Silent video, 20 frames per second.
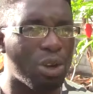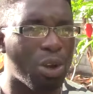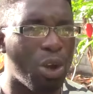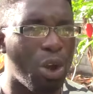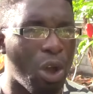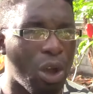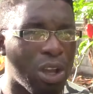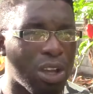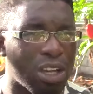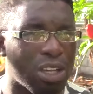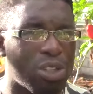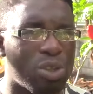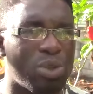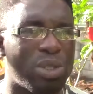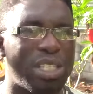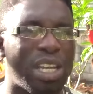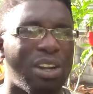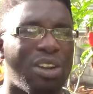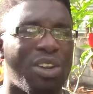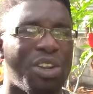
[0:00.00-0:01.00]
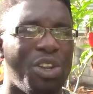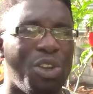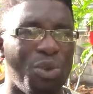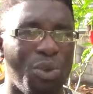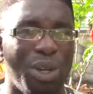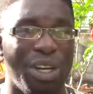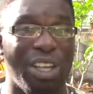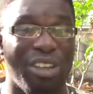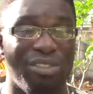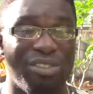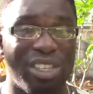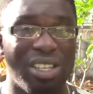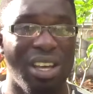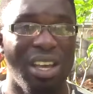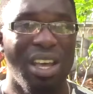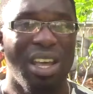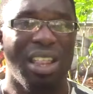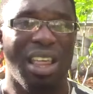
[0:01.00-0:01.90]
longer to send out new leaves.